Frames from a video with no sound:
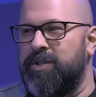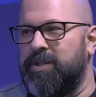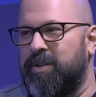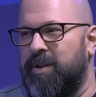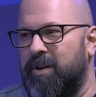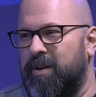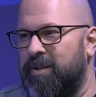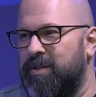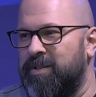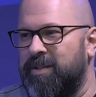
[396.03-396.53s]

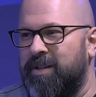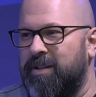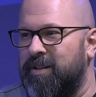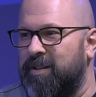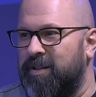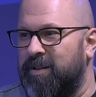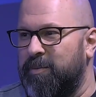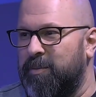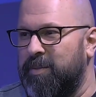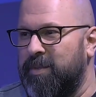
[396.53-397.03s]
scars on
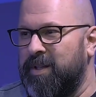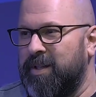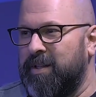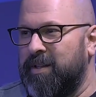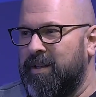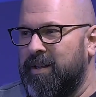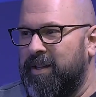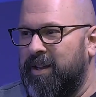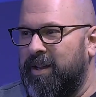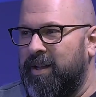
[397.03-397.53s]
him
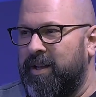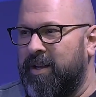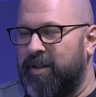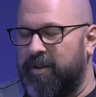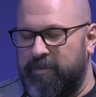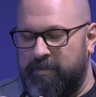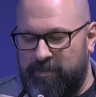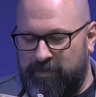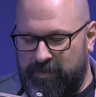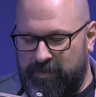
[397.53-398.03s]
um,